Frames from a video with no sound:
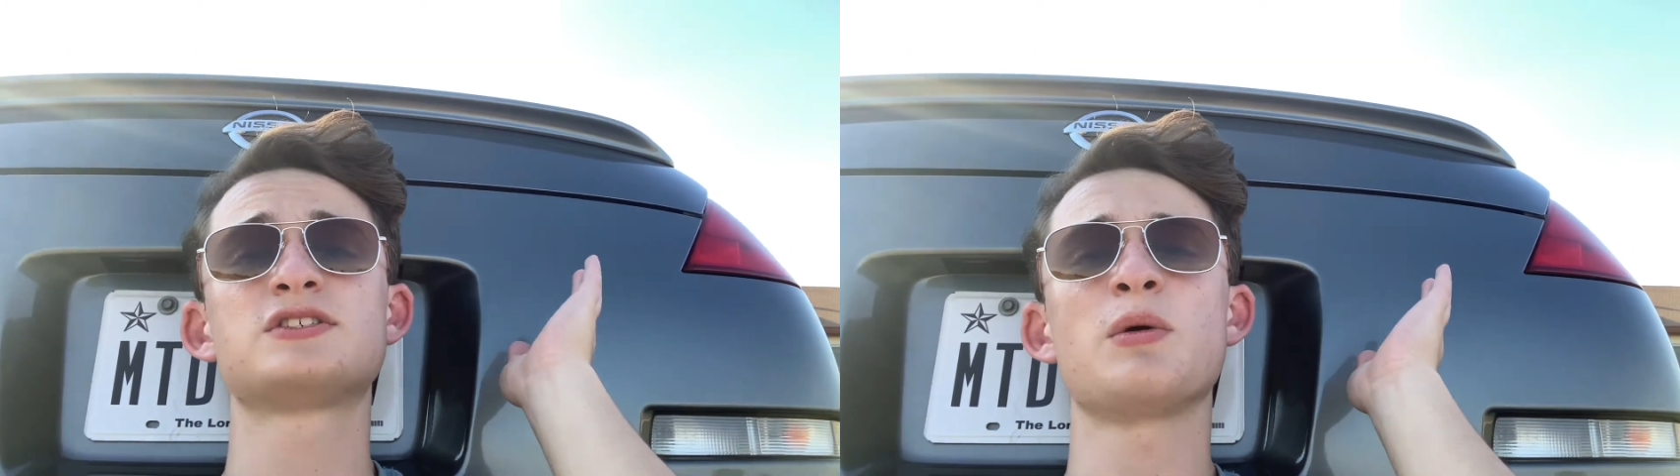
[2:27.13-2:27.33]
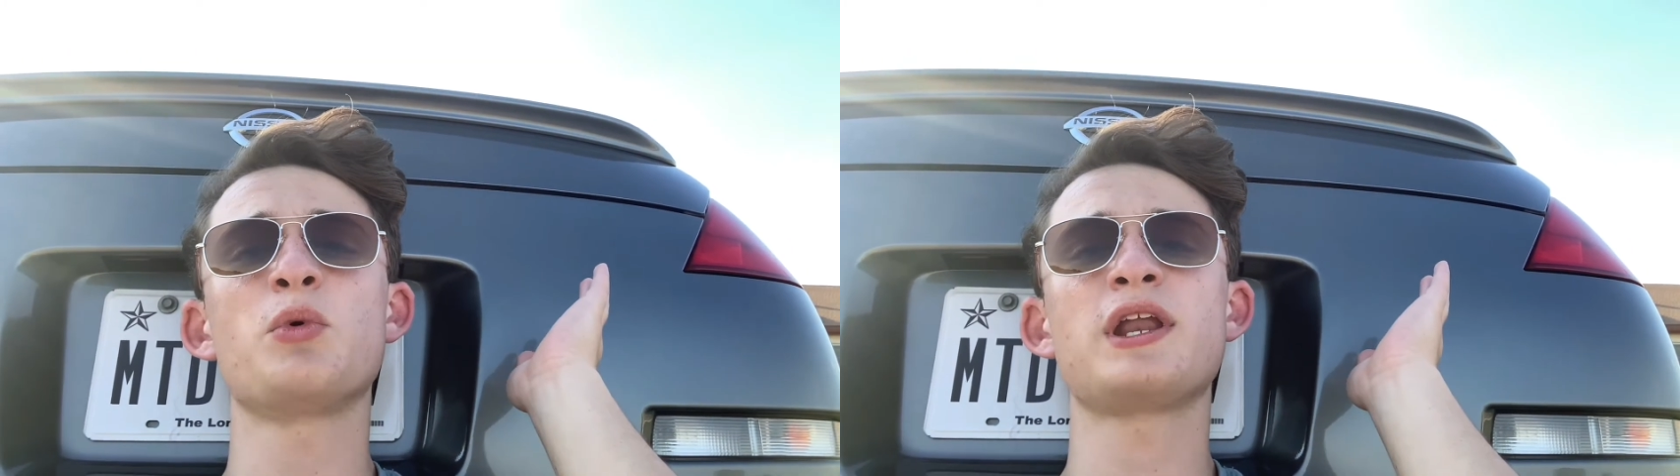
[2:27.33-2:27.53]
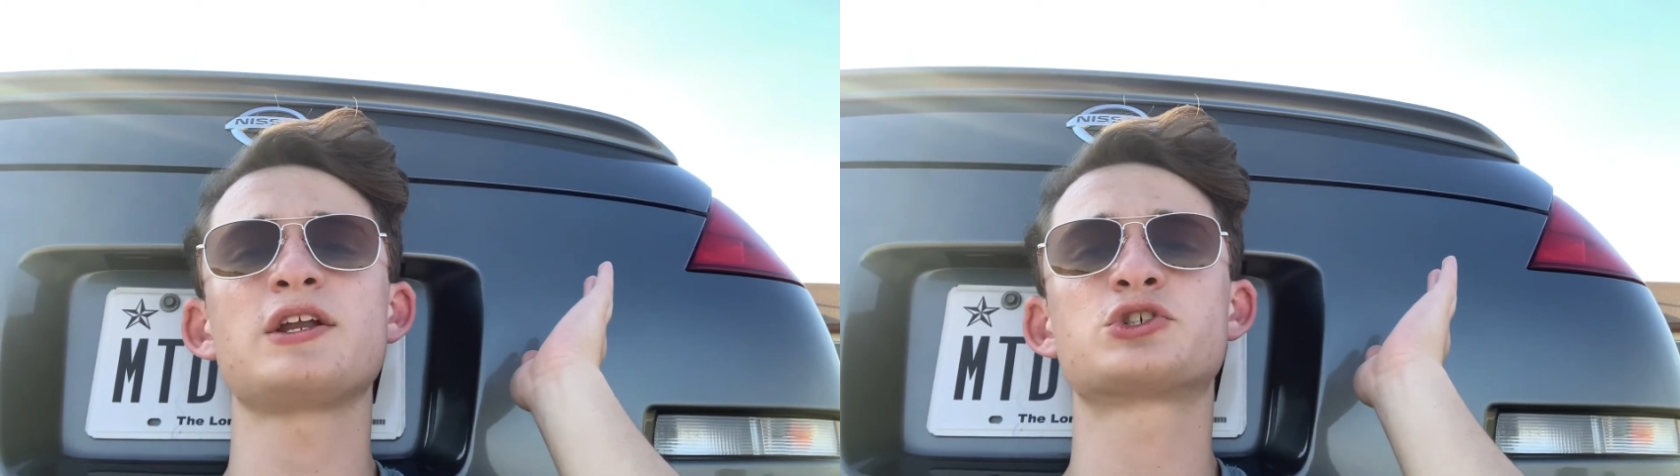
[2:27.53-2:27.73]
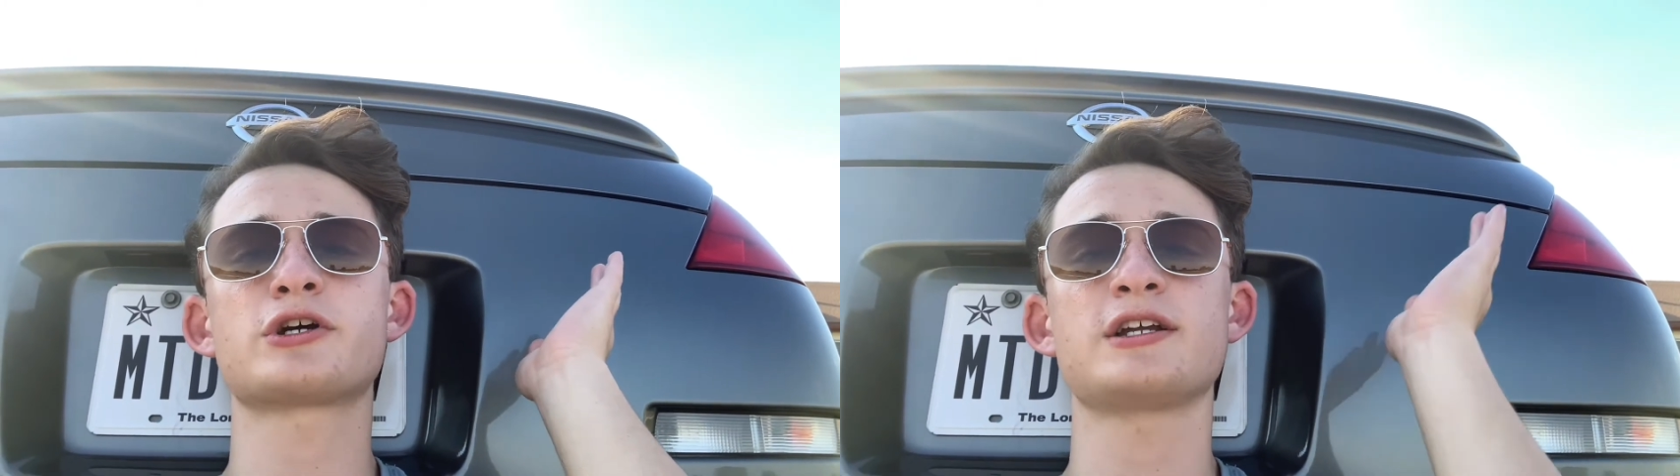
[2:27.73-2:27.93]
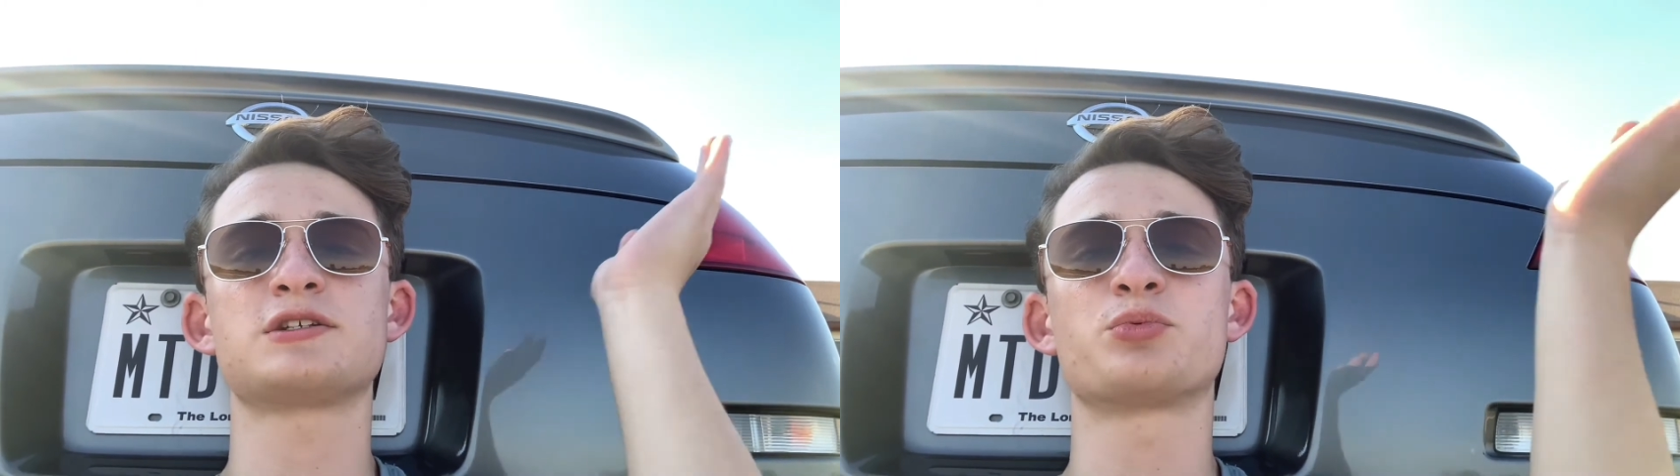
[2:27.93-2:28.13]
Someone had
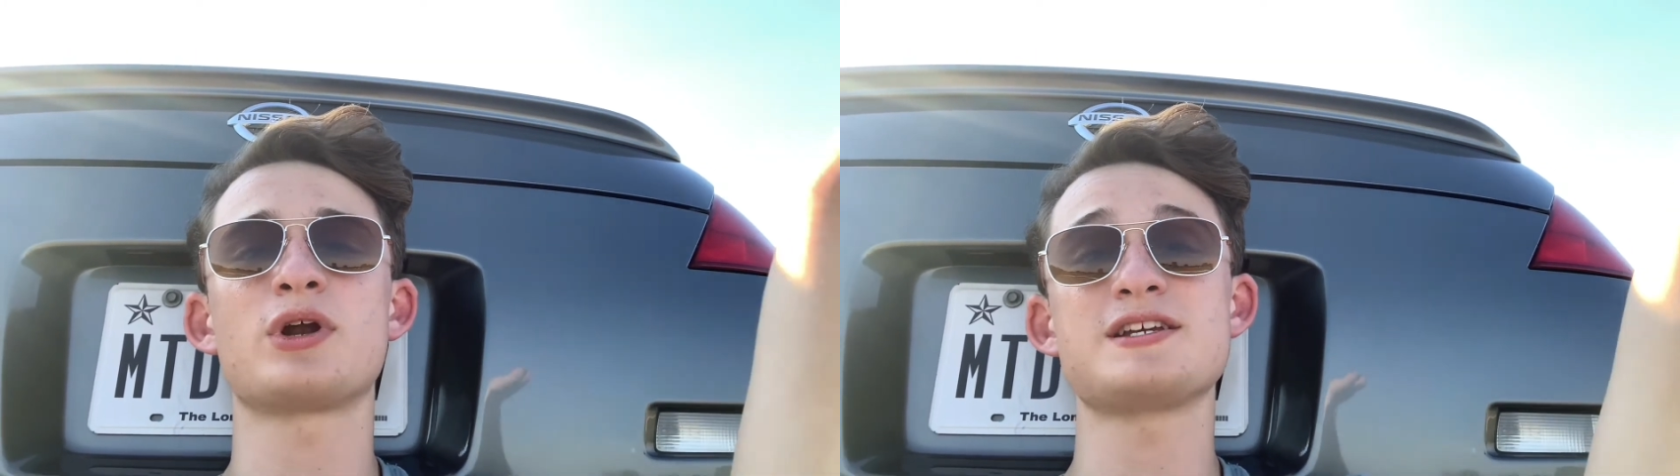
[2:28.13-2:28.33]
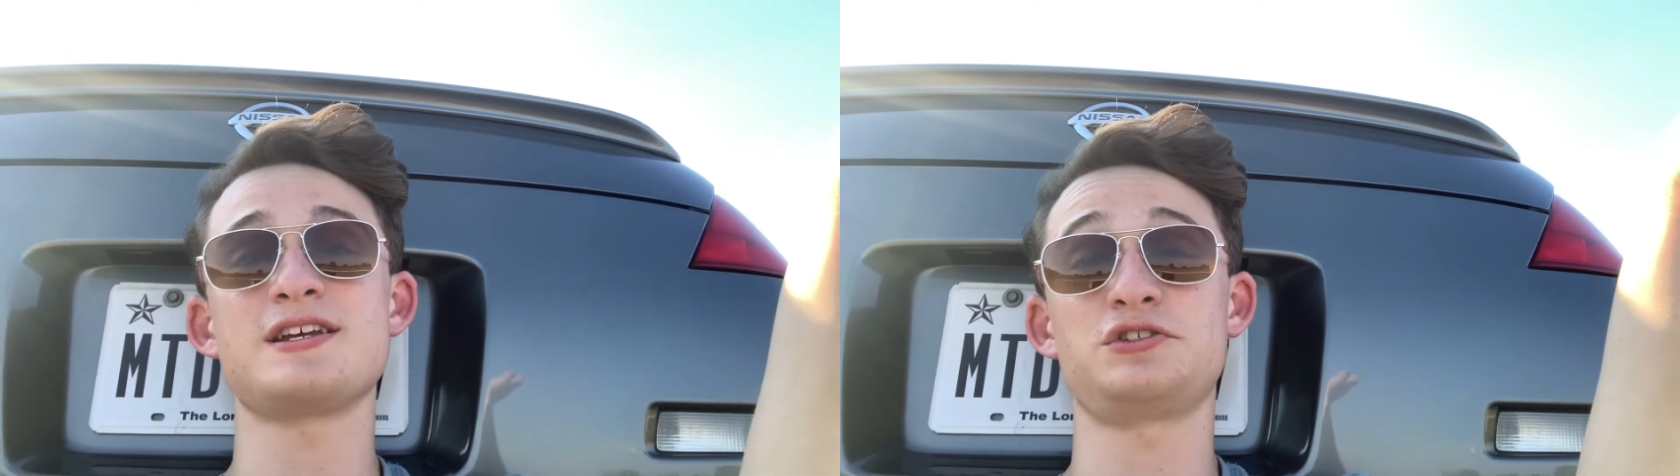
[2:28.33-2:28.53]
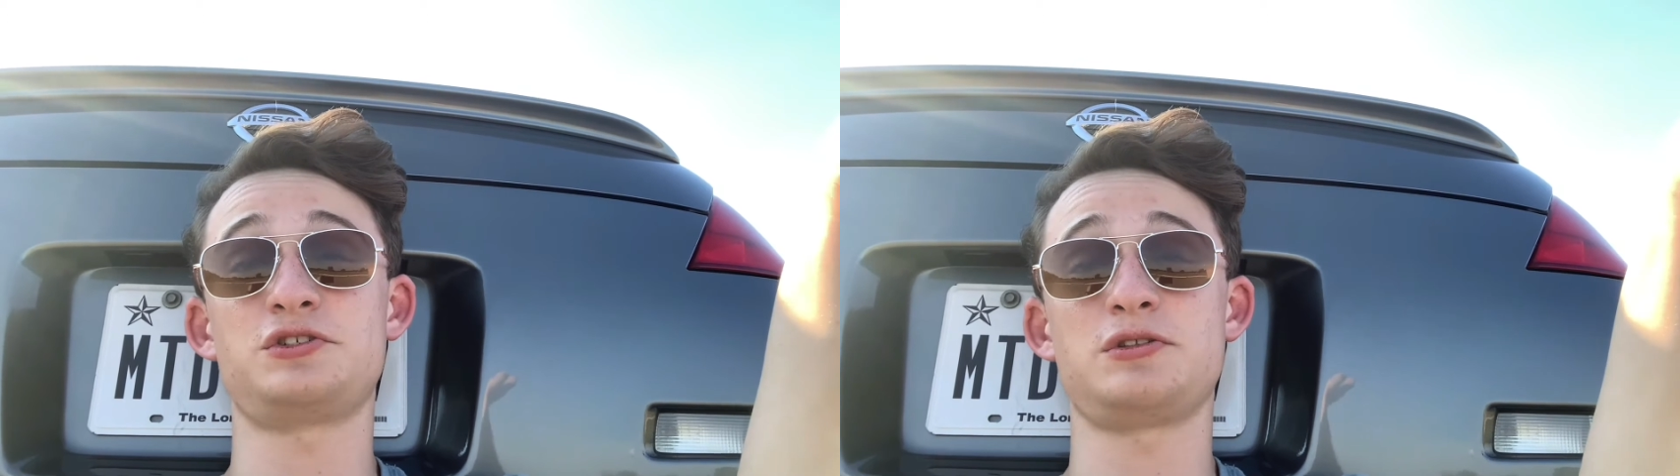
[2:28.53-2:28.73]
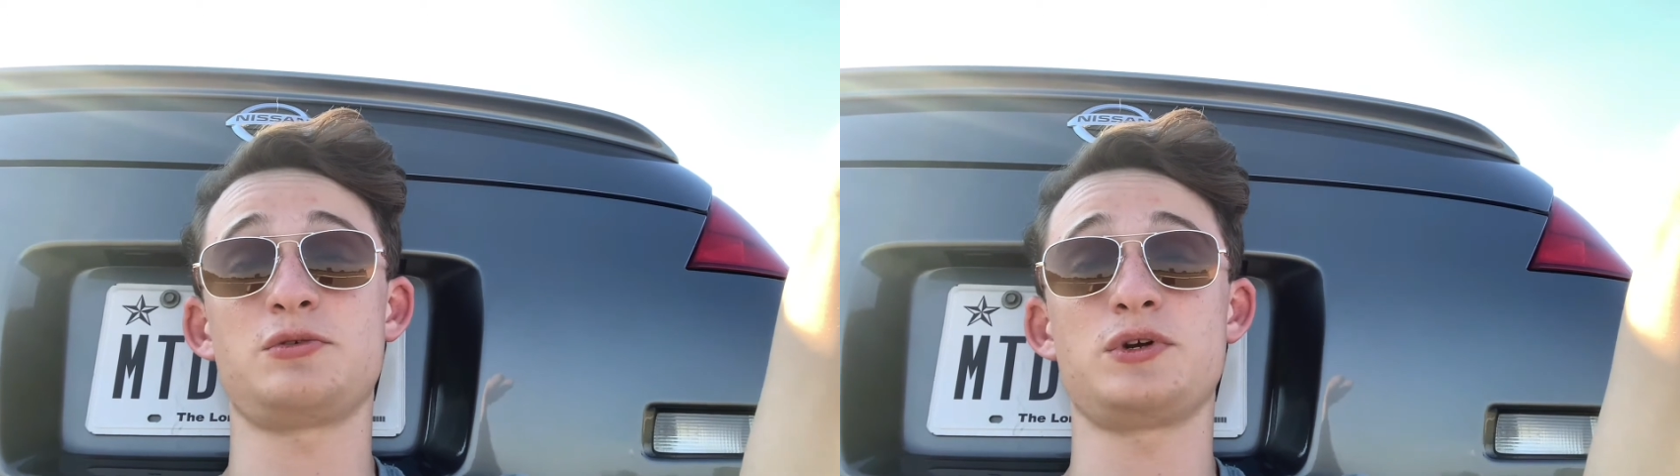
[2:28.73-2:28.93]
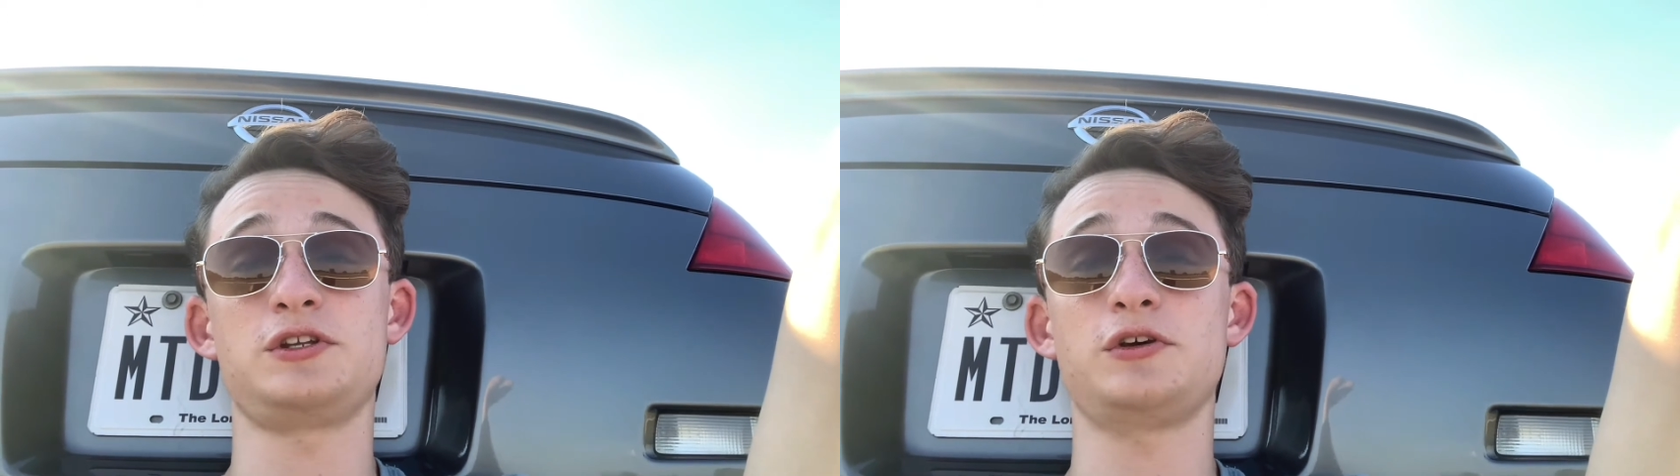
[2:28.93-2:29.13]
tried to break into the
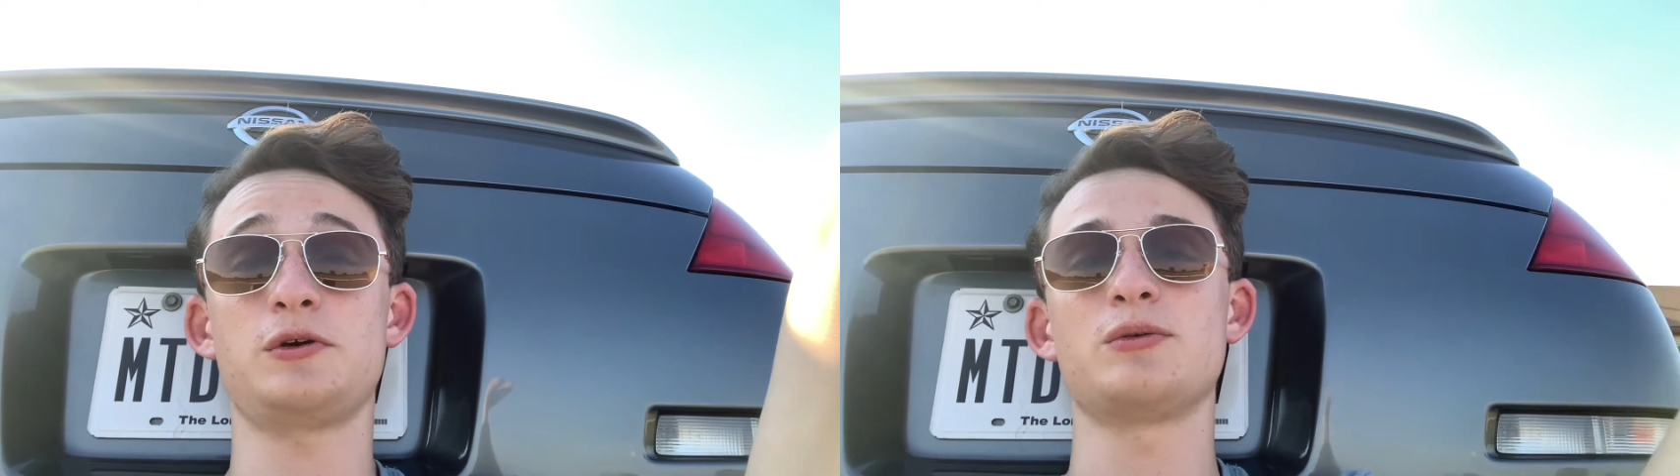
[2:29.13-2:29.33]
window